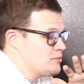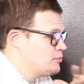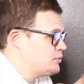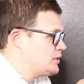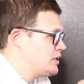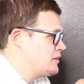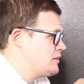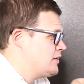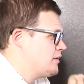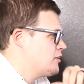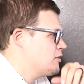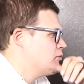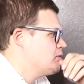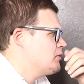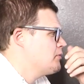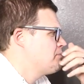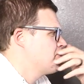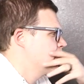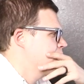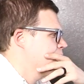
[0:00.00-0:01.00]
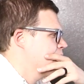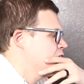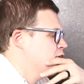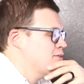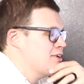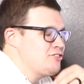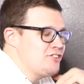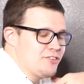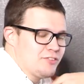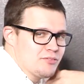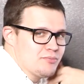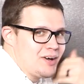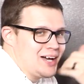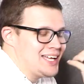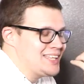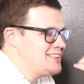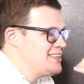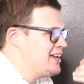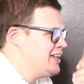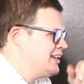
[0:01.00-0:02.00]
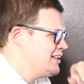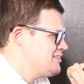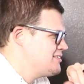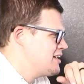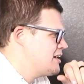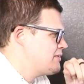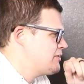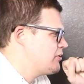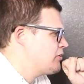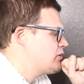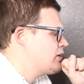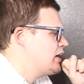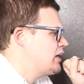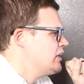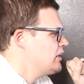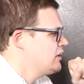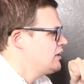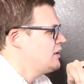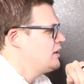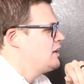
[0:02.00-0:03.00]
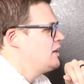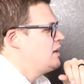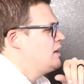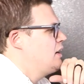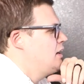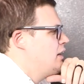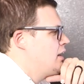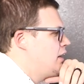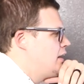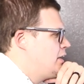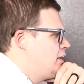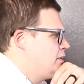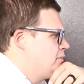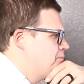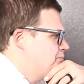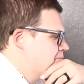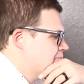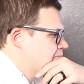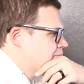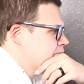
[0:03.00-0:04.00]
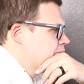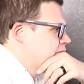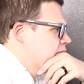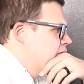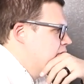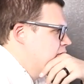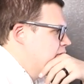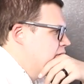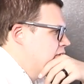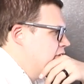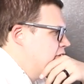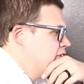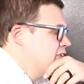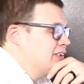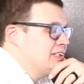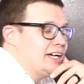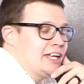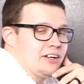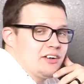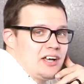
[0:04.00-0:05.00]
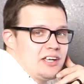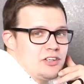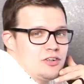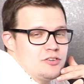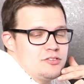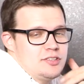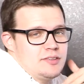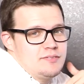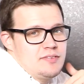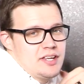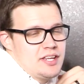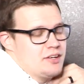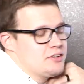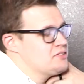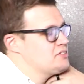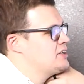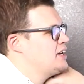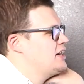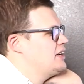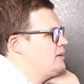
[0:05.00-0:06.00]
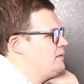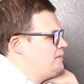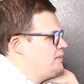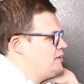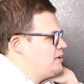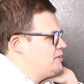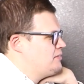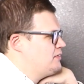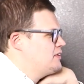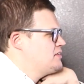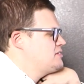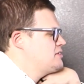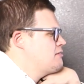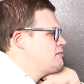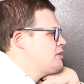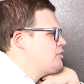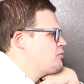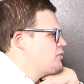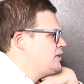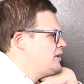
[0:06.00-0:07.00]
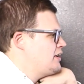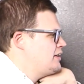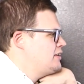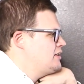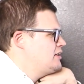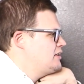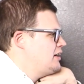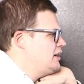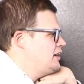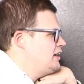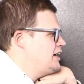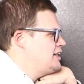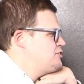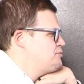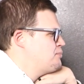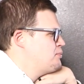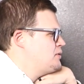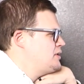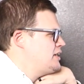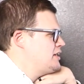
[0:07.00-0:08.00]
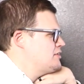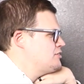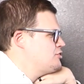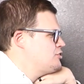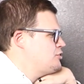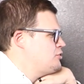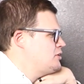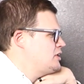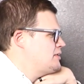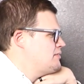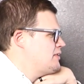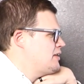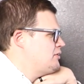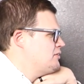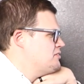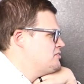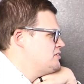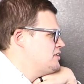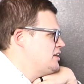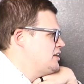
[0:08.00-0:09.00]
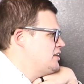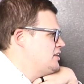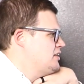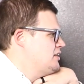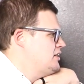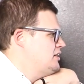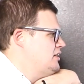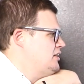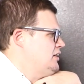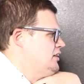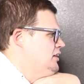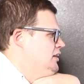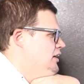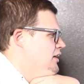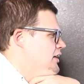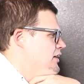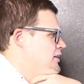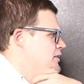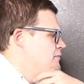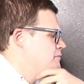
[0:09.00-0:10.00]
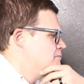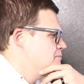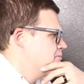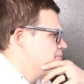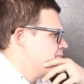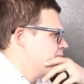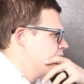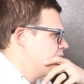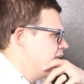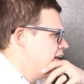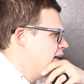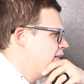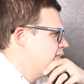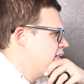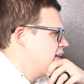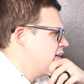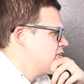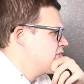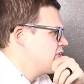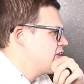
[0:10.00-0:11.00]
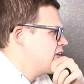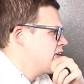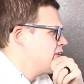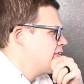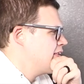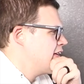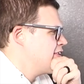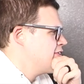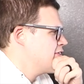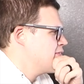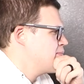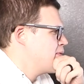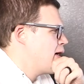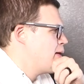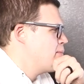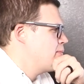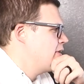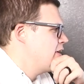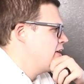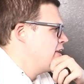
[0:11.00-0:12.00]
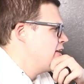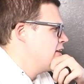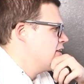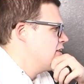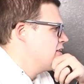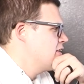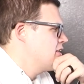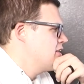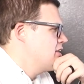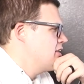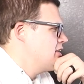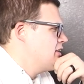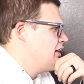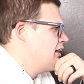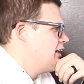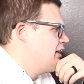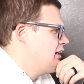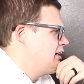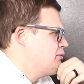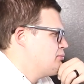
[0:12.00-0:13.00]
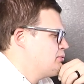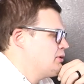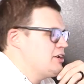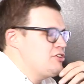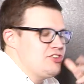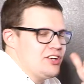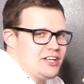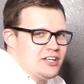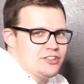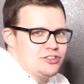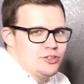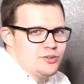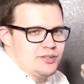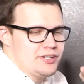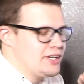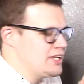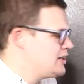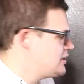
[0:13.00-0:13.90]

are pretty terrible, especially for my antenna. It's not great. Um, there's a lot of great YouTube videos, Ken, out there for the 7300. It's pretty intuitive, I will say. Um, yeah, thanks, Gino. Thanks for popping in here. Uh, appreciate you tuning